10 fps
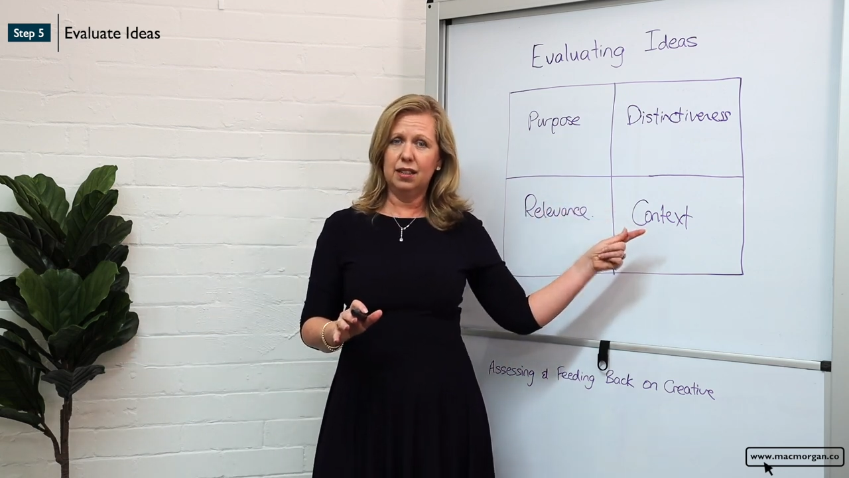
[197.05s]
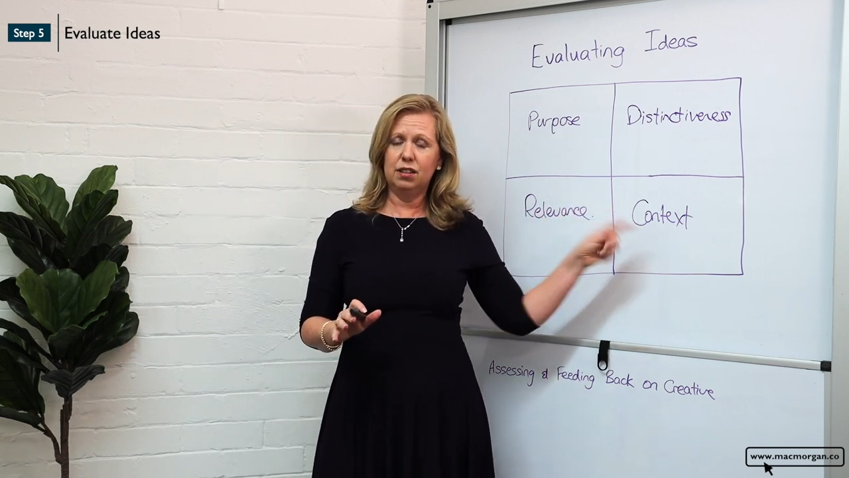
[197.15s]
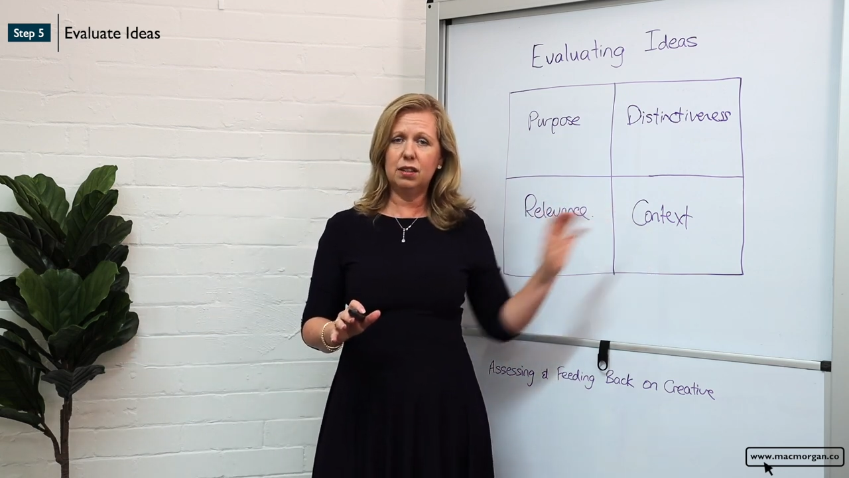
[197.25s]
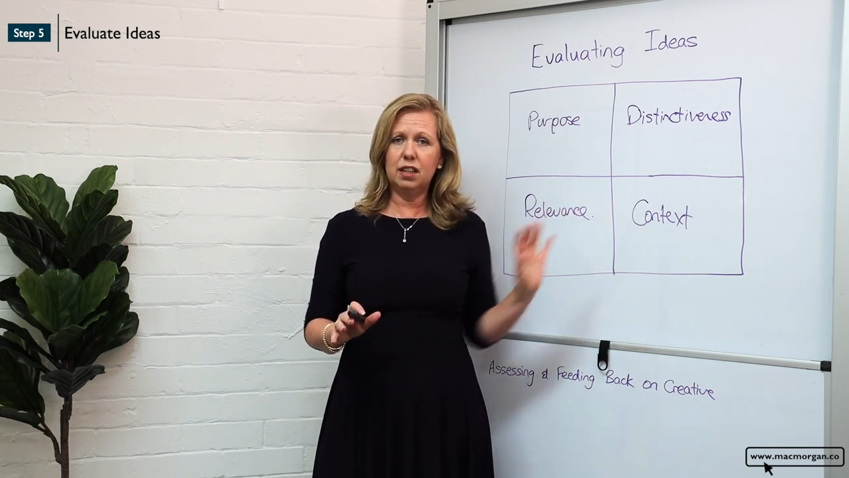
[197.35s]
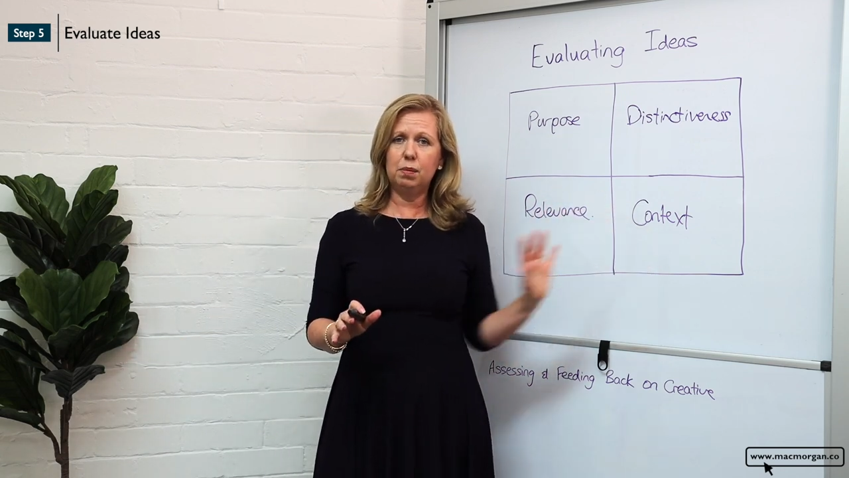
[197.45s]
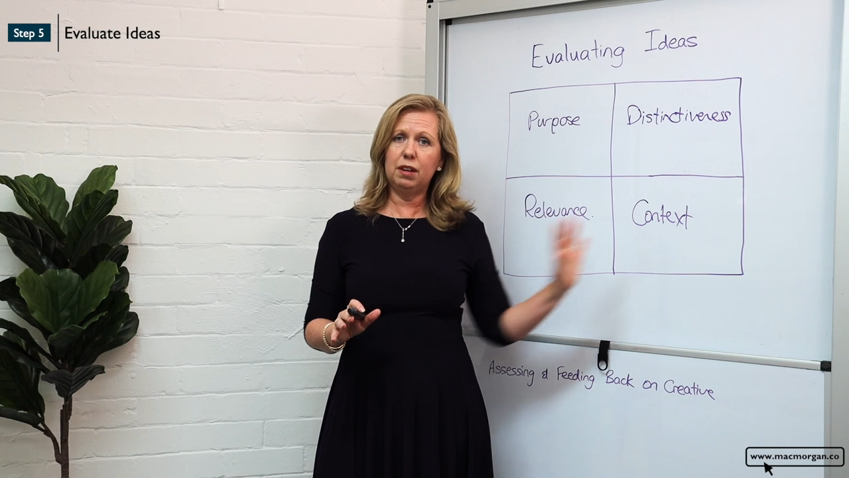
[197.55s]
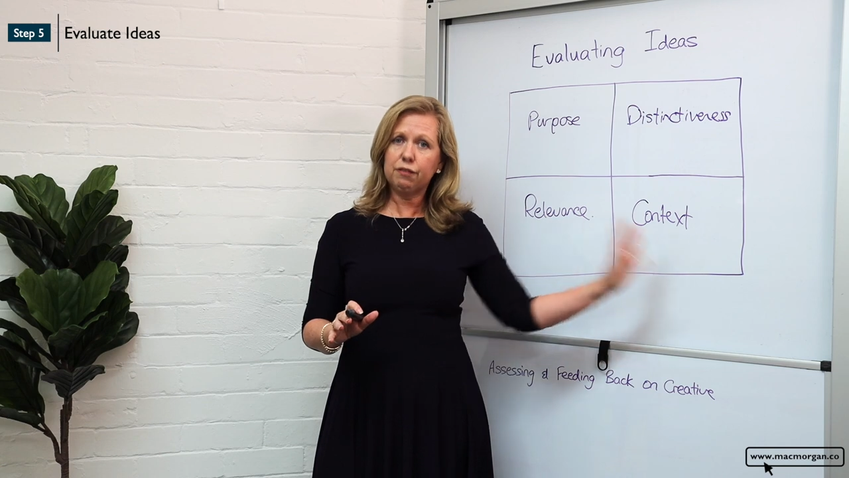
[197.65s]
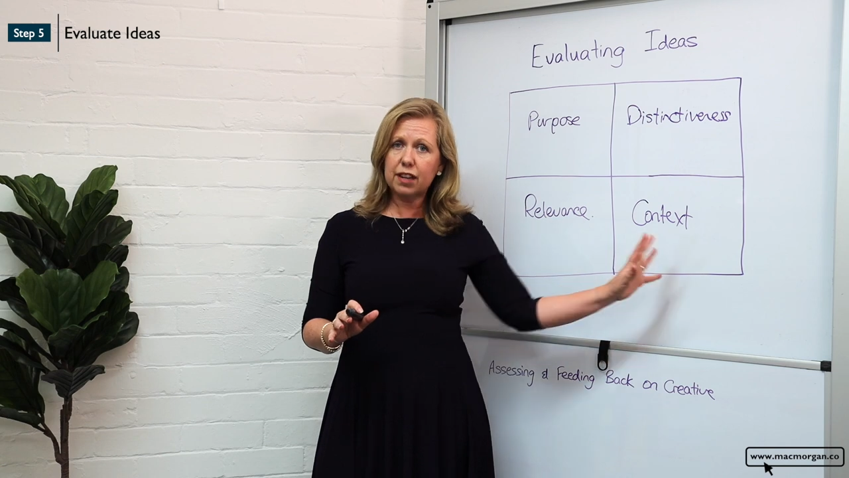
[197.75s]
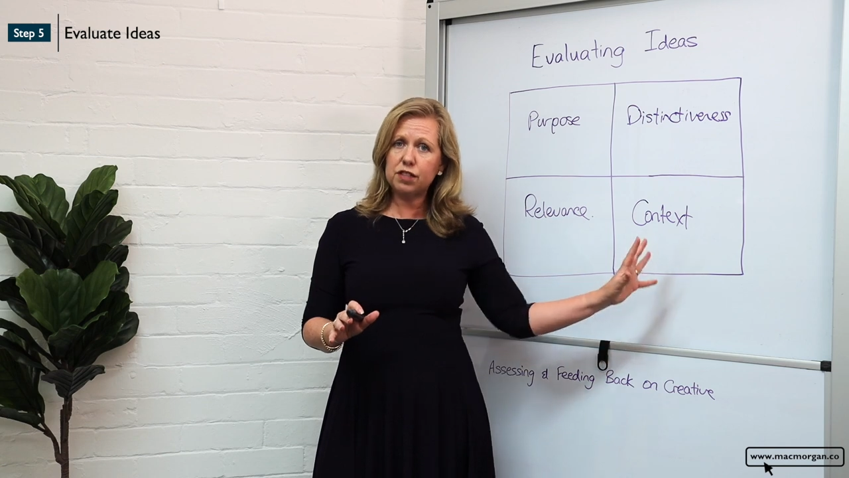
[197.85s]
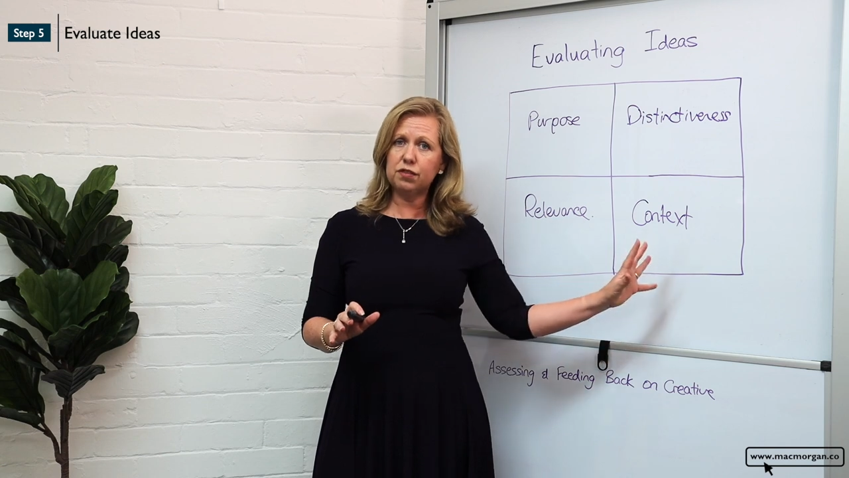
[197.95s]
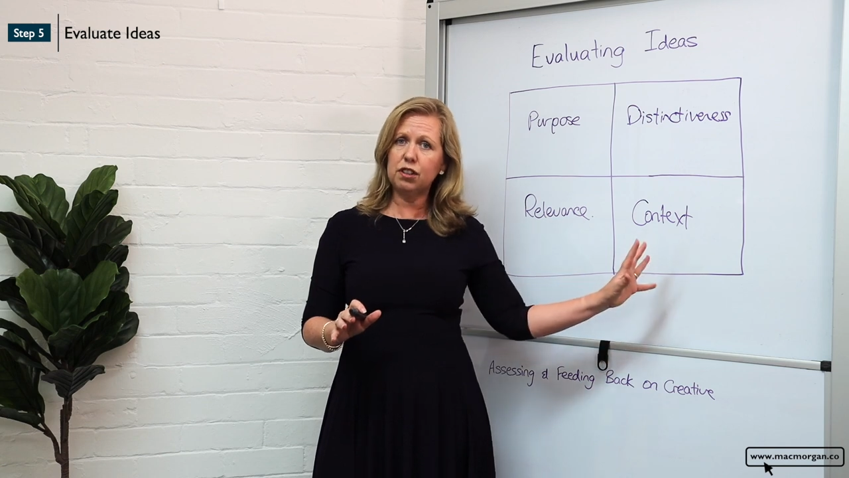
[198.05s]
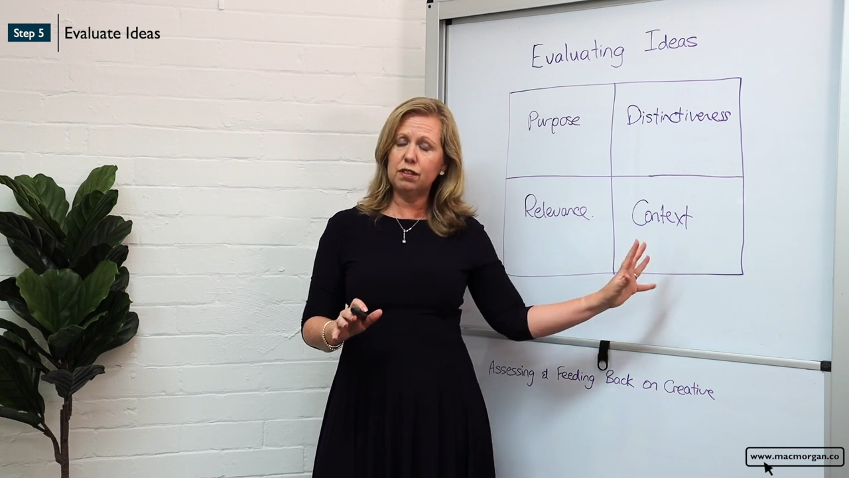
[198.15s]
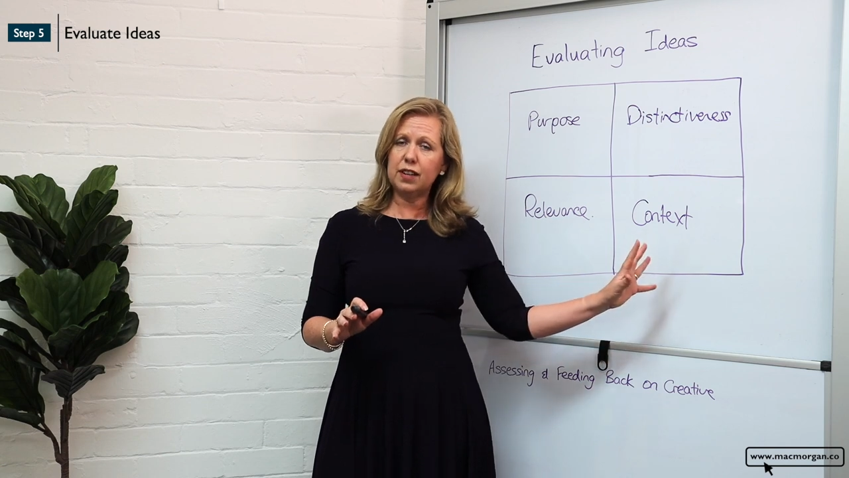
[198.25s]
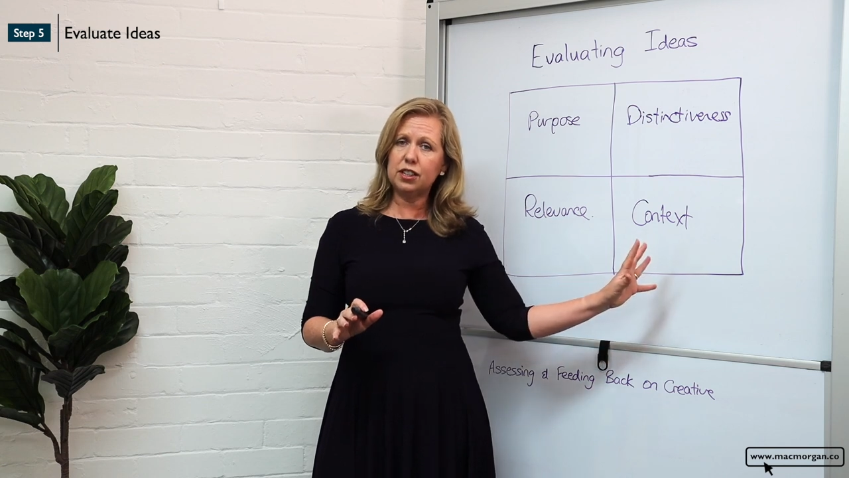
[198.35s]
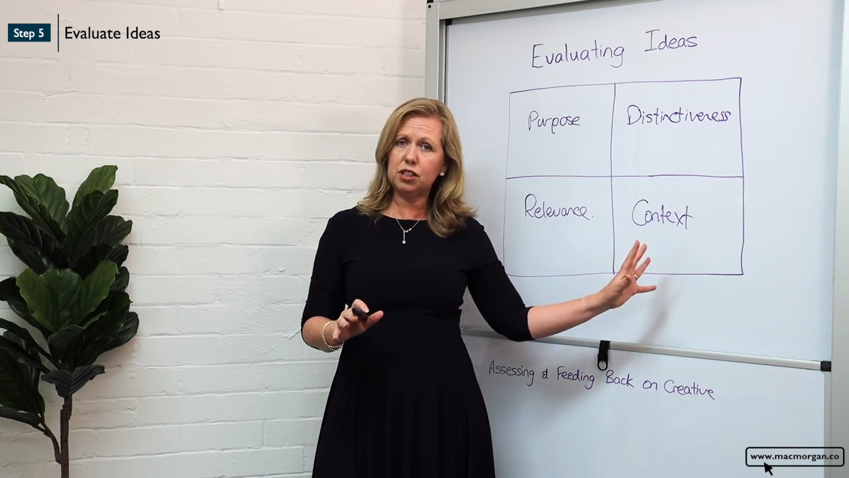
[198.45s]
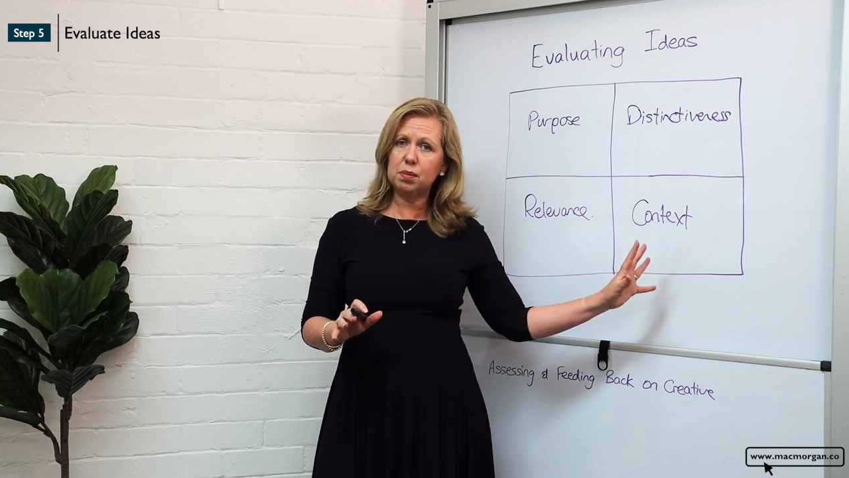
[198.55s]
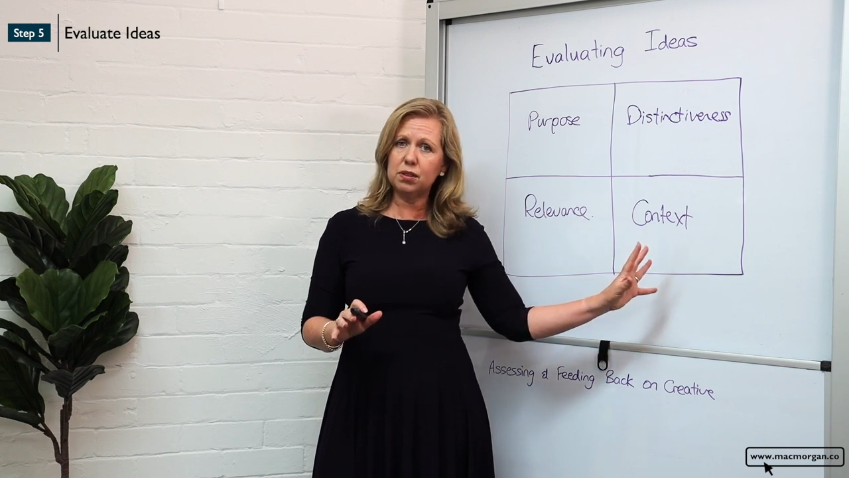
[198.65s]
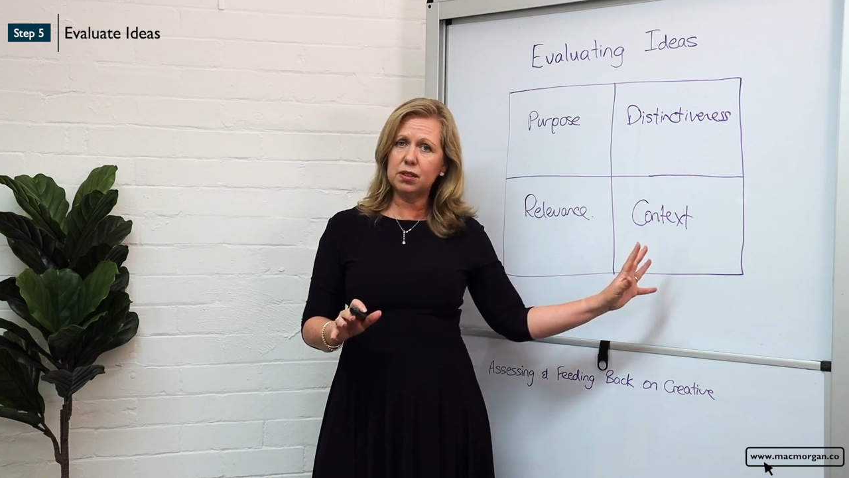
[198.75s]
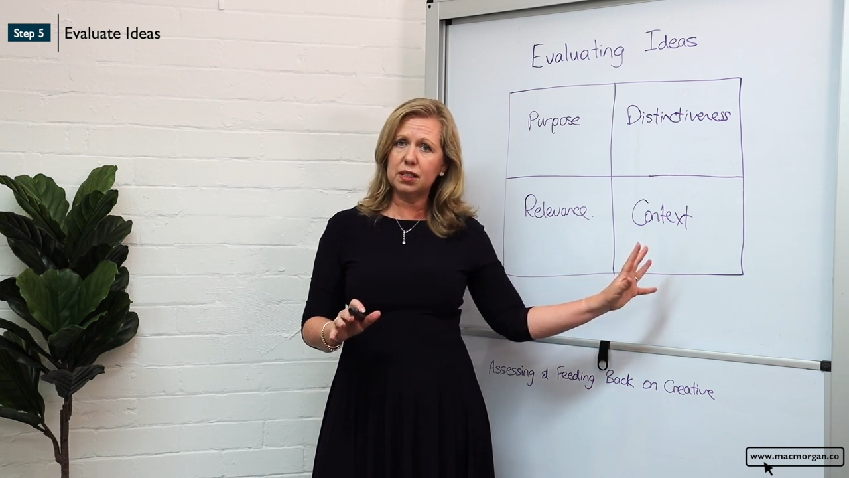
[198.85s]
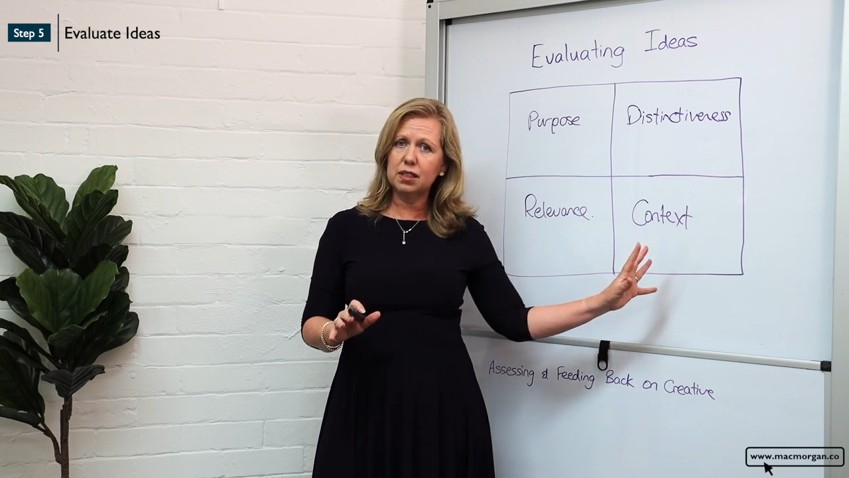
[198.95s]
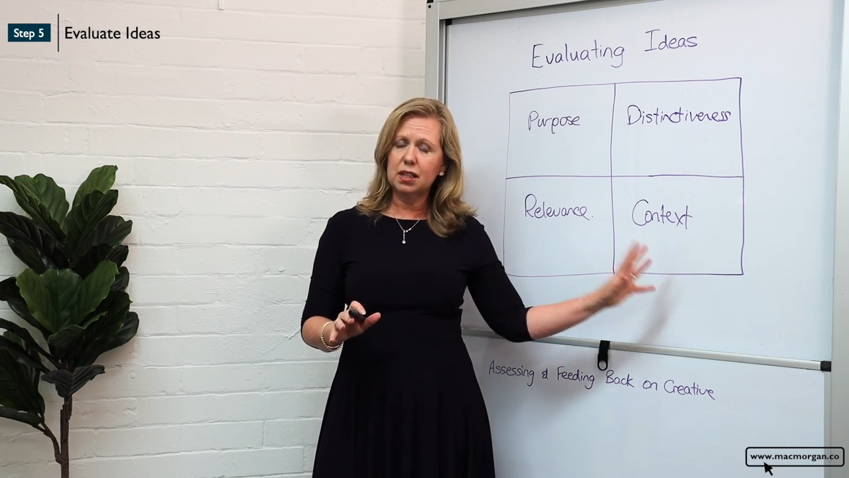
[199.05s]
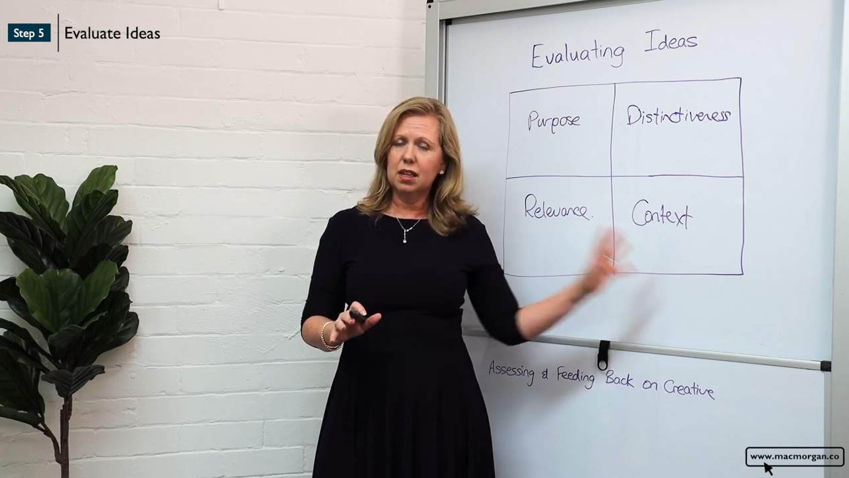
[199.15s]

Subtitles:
You give me fresh fruit and vegetables,